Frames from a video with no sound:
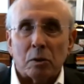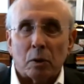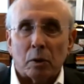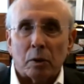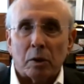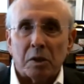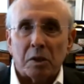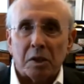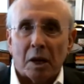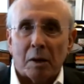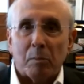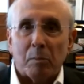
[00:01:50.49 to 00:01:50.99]
to
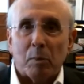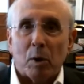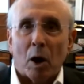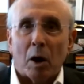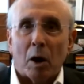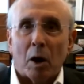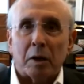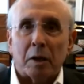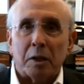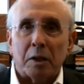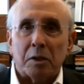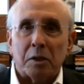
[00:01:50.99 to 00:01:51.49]
the Chamber
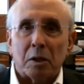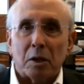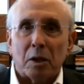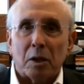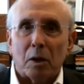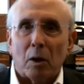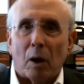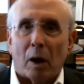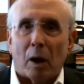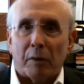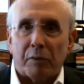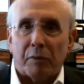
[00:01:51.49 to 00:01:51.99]
on its
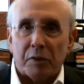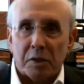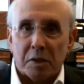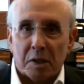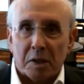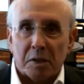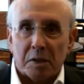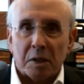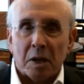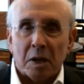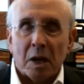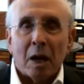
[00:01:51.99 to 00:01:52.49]
new
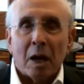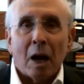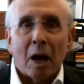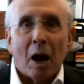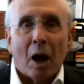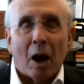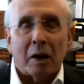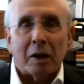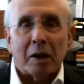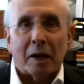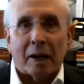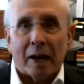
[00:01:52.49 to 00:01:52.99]
offices
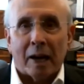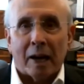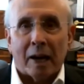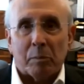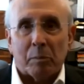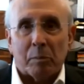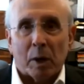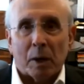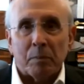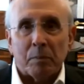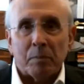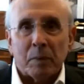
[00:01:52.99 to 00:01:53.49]
on
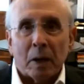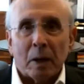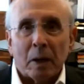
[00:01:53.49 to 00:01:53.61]
Alhambra.